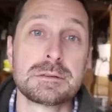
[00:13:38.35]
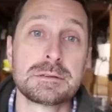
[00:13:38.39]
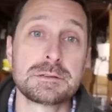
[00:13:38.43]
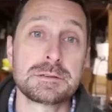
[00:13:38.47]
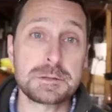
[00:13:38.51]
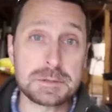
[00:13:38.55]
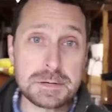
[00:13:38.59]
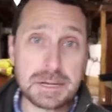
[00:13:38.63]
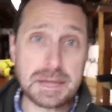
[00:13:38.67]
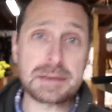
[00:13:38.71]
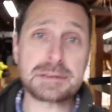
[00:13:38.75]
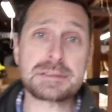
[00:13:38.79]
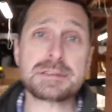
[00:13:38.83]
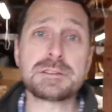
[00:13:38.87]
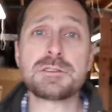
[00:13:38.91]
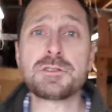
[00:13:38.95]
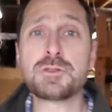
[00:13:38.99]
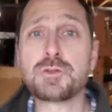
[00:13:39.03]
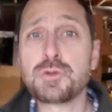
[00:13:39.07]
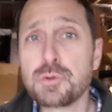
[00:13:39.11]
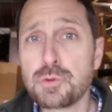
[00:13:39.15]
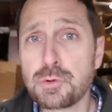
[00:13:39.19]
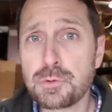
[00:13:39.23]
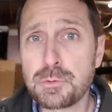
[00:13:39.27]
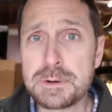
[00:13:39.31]
So yes, it's
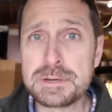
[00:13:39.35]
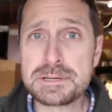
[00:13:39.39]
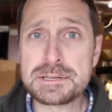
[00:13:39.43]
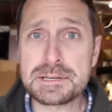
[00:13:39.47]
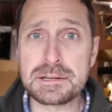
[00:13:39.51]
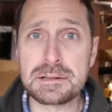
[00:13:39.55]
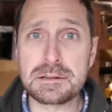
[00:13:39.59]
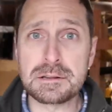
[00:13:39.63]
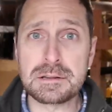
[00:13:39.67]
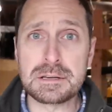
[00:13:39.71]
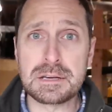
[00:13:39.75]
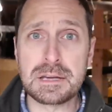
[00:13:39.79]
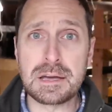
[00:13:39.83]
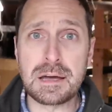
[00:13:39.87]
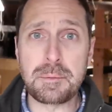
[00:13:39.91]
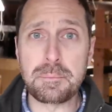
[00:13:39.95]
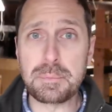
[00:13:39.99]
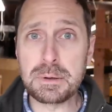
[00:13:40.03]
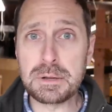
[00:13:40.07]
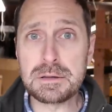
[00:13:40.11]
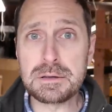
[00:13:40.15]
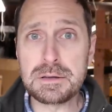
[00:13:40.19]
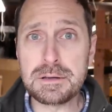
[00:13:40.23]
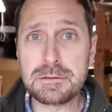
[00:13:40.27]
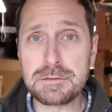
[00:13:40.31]
true recently, I
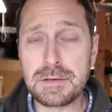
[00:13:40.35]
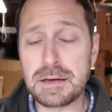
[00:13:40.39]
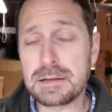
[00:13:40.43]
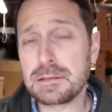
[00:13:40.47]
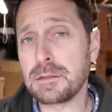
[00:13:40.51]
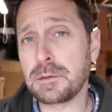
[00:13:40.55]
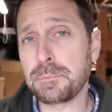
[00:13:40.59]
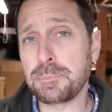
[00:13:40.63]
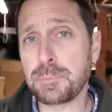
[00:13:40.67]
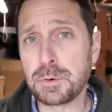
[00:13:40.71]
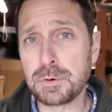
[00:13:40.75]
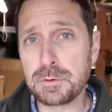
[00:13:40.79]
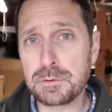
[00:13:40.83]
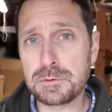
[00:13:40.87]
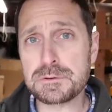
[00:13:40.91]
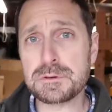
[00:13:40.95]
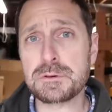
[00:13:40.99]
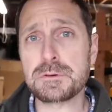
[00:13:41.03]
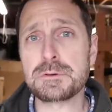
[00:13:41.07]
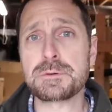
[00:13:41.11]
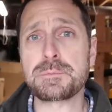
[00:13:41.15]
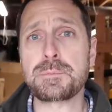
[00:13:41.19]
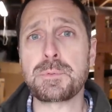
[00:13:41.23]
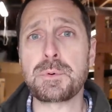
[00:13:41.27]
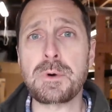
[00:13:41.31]
believe that the
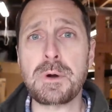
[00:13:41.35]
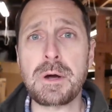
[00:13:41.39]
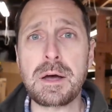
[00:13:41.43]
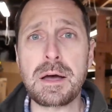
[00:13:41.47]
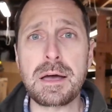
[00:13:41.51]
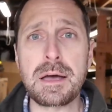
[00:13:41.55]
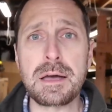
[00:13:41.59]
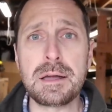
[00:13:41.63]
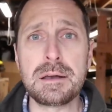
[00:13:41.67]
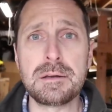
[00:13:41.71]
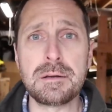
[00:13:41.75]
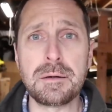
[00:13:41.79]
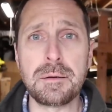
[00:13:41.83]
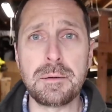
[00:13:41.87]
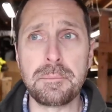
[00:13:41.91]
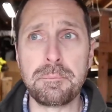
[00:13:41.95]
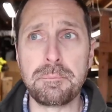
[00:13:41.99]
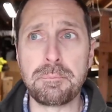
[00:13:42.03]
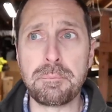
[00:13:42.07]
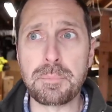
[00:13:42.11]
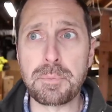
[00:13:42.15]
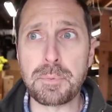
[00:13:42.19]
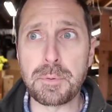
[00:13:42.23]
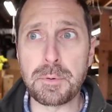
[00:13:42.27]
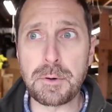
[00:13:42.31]
Producer's Pride
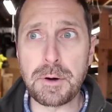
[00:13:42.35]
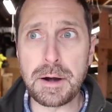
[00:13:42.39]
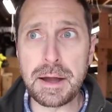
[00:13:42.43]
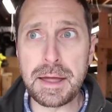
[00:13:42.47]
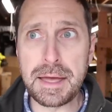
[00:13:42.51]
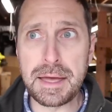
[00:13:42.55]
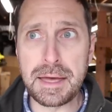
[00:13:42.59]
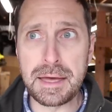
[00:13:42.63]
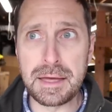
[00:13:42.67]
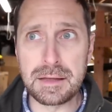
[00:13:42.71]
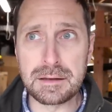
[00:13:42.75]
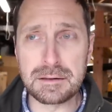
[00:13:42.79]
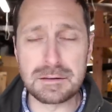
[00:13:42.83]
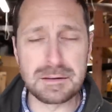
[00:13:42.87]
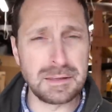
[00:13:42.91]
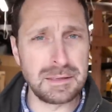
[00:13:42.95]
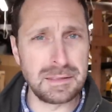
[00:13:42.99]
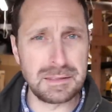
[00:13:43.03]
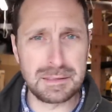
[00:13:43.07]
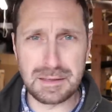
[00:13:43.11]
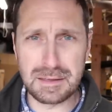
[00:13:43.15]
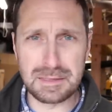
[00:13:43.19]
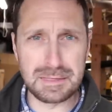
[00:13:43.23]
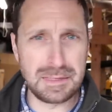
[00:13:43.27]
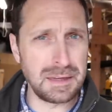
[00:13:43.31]
brand, uh,
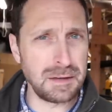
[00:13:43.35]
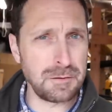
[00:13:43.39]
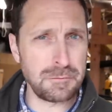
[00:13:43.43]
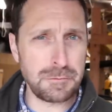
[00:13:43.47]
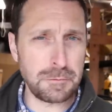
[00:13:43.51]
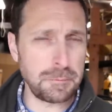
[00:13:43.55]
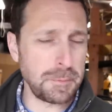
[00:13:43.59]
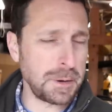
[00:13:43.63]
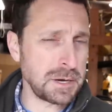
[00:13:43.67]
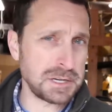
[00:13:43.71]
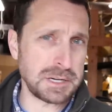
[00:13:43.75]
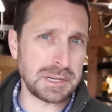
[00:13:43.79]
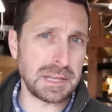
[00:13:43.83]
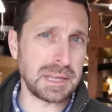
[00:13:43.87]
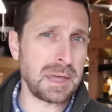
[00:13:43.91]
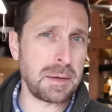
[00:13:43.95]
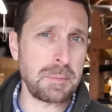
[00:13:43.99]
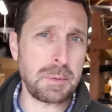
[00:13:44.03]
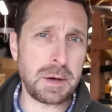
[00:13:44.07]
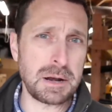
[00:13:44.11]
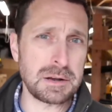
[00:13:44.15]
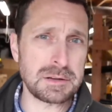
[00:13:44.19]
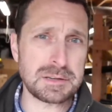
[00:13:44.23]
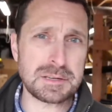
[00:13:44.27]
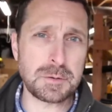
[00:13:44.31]
that the information came
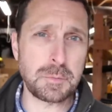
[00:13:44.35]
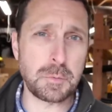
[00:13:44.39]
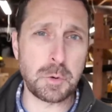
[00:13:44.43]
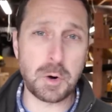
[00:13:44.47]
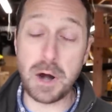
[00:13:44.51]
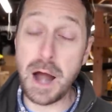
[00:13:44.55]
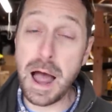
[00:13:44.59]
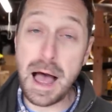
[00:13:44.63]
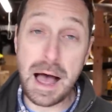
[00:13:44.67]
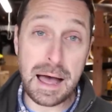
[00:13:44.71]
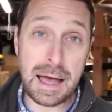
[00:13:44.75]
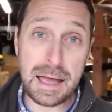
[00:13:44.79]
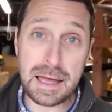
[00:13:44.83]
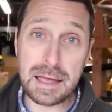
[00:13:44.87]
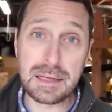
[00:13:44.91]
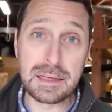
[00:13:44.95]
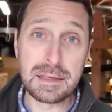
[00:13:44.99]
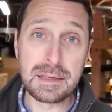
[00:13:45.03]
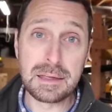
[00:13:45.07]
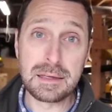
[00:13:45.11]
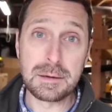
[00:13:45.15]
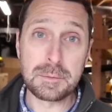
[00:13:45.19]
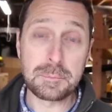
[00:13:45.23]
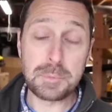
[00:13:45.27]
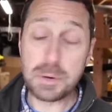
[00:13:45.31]
out of somewhere. I
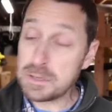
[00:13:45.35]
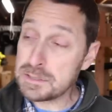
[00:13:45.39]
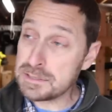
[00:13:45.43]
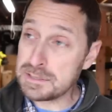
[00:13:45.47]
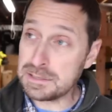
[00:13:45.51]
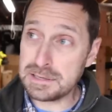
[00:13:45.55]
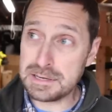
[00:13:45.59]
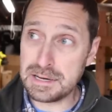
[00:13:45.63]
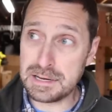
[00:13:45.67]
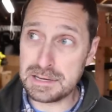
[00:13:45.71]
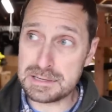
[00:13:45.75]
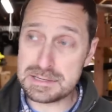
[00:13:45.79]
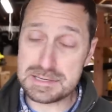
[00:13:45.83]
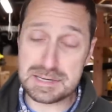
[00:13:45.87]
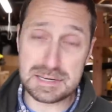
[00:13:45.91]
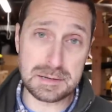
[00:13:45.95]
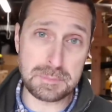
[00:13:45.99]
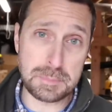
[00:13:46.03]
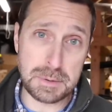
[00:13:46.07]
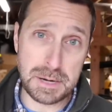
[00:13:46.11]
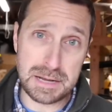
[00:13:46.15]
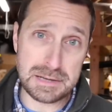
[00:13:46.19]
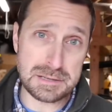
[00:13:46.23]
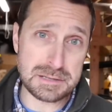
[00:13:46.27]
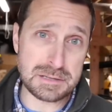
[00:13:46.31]
personally didn't see it,
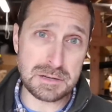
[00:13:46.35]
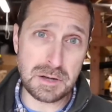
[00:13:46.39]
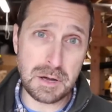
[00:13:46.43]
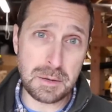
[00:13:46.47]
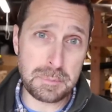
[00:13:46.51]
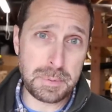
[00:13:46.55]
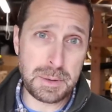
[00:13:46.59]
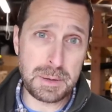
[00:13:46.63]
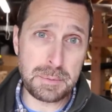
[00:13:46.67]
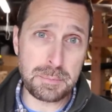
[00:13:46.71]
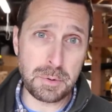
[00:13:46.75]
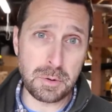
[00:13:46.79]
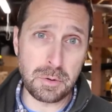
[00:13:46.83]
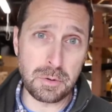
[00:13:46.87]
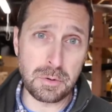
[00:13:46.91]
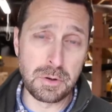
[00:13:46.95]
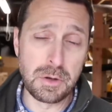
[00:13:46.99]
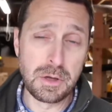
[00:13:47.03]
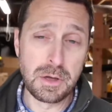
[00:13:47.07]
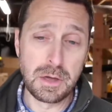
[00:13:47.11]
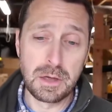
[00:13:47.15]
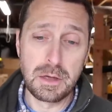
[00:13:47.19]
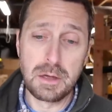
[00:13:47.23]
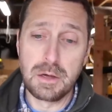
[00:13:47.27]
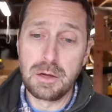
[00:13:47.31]
but I saw people
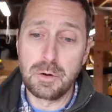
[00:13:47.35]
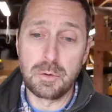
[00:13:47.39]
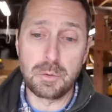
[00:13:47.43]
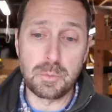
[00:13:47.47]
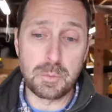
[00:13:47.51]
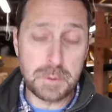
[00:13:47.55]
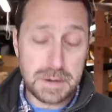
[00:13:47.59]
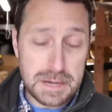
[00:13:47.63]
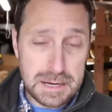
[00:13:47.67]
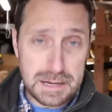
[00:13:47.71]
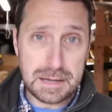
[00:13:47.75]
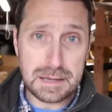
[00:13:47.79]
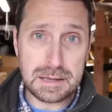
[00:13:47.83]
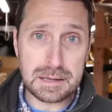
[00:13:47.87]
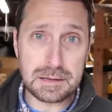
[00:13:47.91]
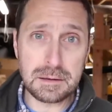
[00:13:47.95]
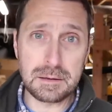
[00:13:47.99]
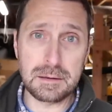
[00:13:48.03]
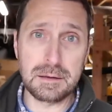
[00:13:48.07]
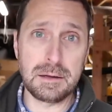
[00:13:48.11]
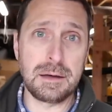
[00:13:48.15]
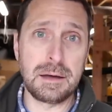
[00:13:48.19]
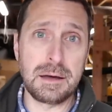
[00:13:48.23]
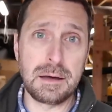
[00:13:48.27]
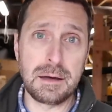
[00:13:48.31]
reading
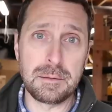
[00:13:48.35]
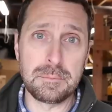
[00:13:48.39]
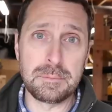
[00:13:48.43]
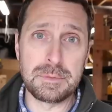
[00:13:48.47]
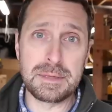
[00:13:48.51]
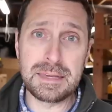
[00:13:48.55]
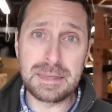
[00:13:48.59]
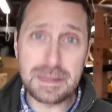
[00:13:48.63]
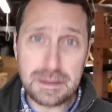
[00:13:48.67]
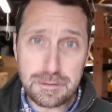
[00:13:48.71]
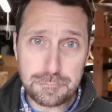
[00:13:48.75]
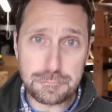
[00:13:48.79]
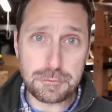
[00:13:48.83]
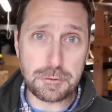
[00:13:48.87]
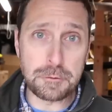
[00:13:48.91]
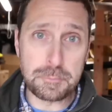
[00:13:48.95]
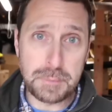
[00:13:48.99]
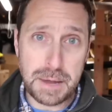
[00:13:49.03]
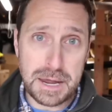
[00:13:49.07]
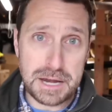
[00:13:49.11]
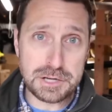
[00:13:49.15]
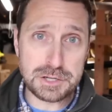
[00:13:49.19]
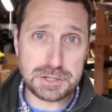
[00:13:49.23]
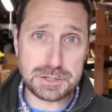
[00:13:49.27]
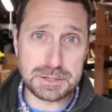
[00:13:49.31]
um, the
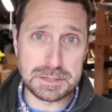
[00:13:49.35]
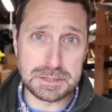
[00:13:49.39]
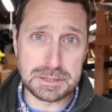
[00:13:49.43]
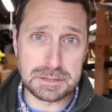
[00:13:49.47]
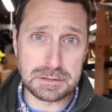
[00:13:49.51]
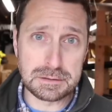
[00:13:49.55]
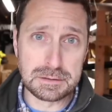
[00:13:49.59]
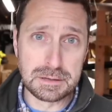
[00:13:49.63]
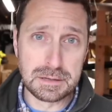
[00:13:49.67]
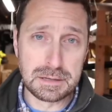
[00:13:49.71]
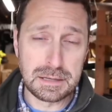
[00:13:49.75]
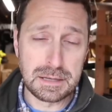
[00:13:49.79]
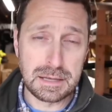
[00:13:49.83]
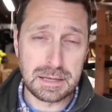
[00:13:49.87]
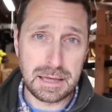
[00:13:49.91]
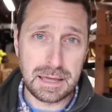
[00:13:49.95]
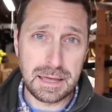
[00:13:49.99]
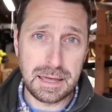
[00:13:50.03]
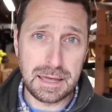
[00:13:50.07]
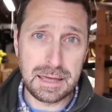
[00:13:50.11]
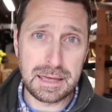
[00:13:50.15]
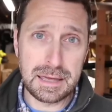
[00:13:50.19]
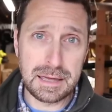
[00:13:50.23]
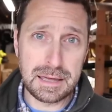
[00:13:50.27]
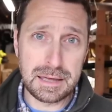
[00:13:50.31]
information
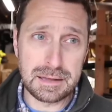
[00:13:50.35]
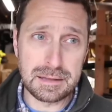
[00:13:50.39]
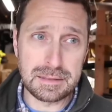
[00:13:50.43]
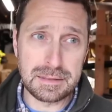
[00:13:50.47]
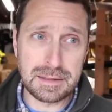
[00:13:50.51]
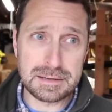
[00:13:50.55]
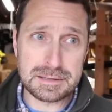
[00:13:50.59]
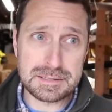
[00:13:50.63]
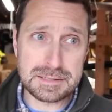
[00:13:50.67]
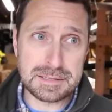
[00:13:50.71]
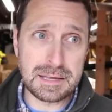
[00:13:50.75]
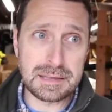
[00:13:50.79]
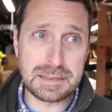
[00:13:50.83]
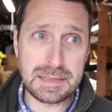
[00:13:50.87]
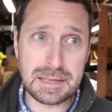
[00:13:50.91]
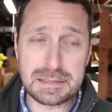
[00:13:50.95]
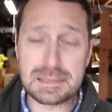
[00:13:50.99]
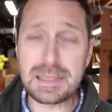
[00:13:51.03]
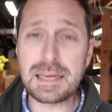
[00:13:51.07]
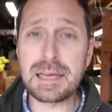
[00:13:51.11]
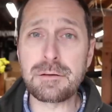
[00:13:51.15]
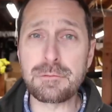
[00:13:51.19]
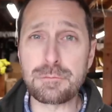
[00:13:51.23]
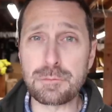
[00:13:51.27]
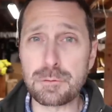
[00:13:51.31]
and they said that
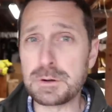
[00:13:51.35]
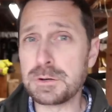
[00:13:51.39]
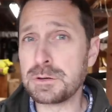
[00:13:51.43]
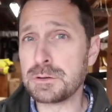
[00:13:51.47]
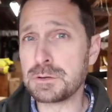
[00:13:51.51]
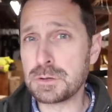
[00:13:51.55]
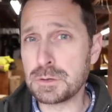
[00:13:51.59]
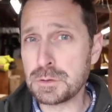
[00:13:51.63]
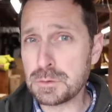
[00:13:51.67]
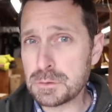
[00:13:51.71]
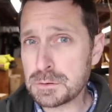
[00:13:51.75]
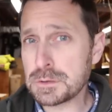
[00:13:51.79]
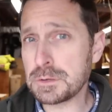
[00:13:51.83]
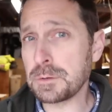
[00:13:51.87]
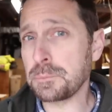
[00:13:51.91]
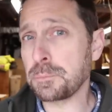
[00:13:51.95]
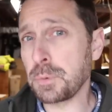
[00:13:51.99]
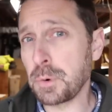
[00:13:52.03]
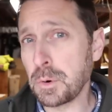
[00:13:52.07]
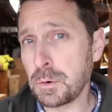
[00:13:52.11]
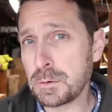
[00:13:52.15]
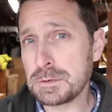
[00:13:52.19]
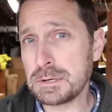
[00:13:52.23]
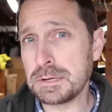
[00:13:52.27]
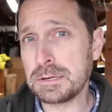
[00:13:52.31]
they have reduced the
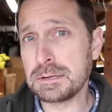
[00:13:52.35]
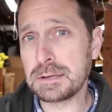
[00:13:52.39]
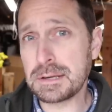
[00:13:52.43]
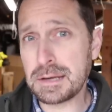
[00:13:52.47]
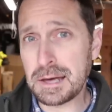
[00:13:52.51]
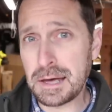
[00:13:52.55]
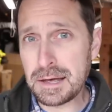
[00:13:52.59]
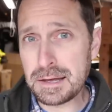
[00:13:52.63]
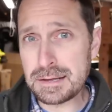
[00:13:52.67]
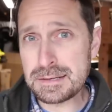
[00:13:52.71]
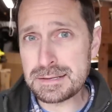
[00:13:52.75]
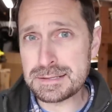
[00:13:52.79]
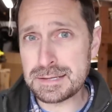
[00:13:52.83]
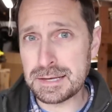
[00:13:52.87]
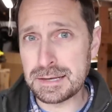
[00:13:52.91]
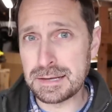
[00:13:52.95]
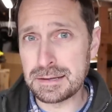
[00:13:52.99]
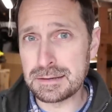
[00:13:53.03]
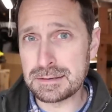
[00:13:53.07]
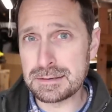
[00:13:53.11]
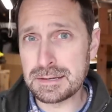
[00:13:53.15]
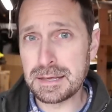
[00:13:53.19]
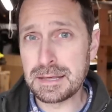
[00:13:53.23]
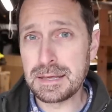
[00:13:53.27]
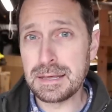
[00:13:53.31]
protein
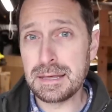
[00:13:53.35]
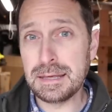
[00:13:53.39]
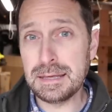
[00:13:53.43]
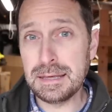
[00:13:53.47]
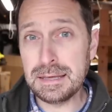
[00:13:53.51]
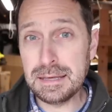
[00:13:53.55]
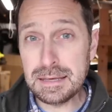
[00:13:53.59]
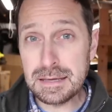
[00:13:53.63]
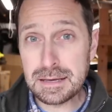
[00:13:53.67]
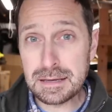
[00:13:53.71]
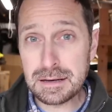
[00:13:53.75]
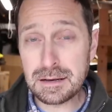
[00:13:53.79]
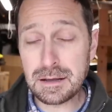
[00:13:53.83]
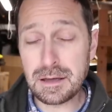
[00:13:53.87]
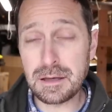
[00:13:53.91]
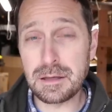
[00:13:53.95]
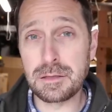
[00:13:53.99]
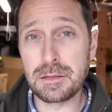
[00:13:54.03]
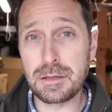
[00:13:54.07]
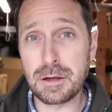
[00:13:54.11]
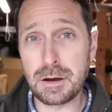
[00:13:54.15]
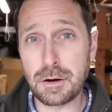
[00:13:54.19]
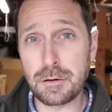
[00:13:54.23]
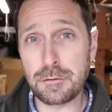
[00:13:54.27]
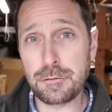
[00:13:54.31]
content in
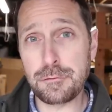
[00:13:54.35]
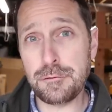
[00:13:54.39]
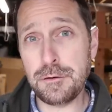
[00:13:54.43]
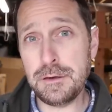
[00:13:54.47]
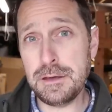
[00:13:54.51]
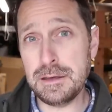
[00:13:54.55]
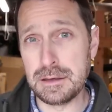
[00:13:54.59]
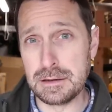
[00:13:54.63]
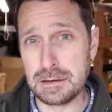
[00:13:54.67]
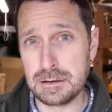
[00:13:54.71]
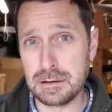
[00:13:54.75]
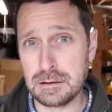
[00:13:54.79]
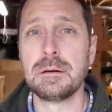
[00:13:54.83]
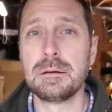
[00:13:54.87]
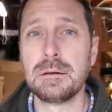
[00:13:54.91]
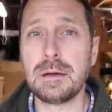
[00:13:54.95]
their feed.